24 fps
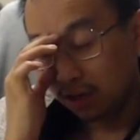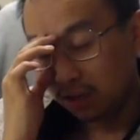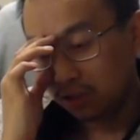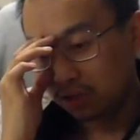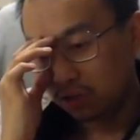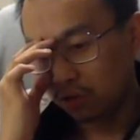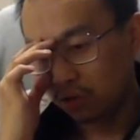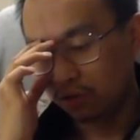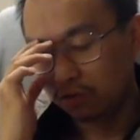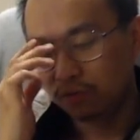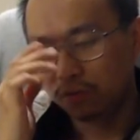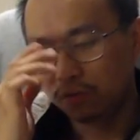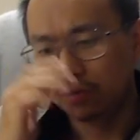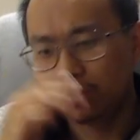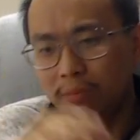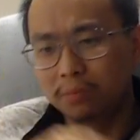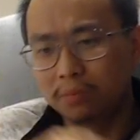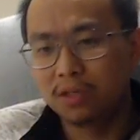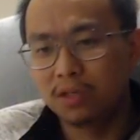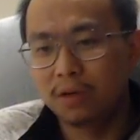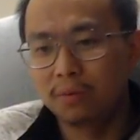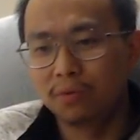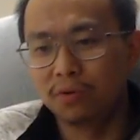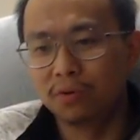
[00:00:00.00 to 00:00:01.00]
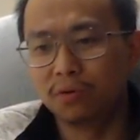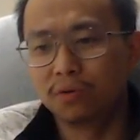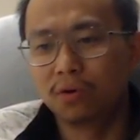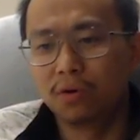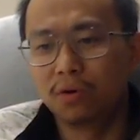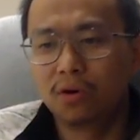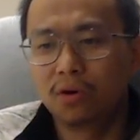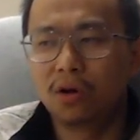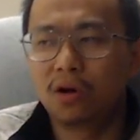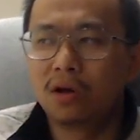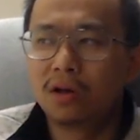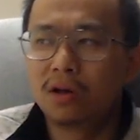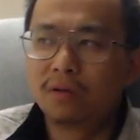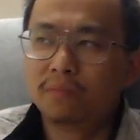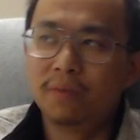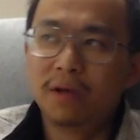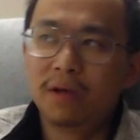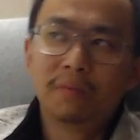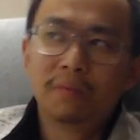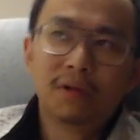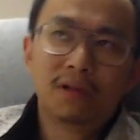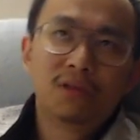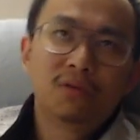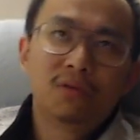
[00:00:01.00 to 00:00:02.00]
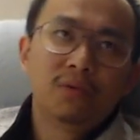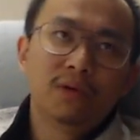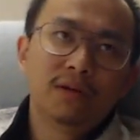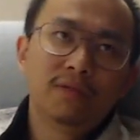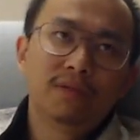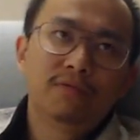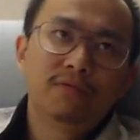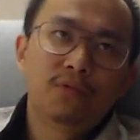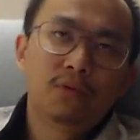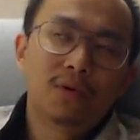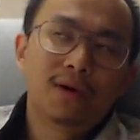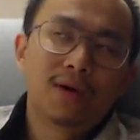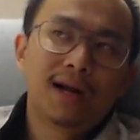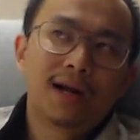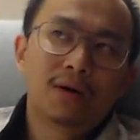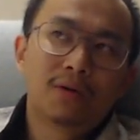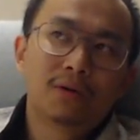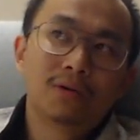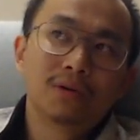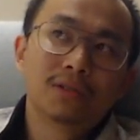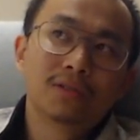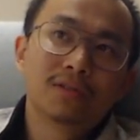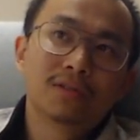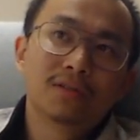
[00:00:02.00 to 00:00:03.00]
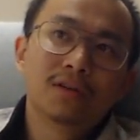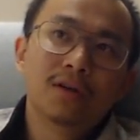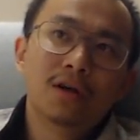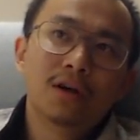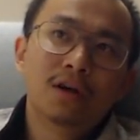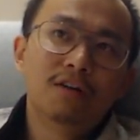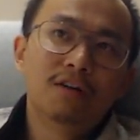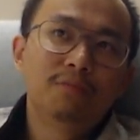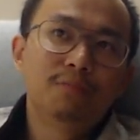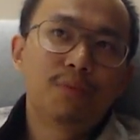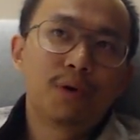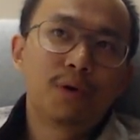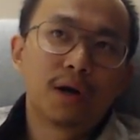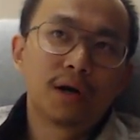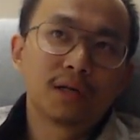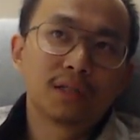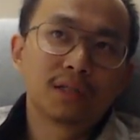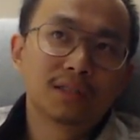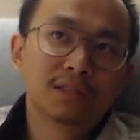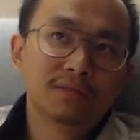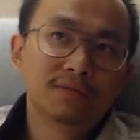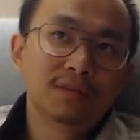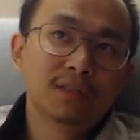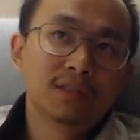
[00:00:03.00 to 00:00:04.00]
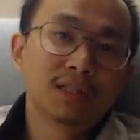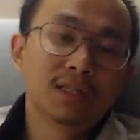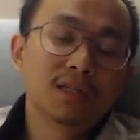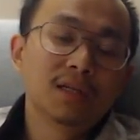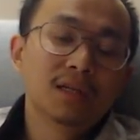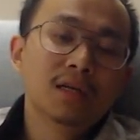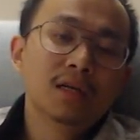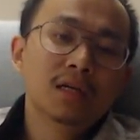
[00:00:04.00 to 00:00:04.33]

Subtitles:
during a full-time job you got maybe 3 to 4 hours of productivity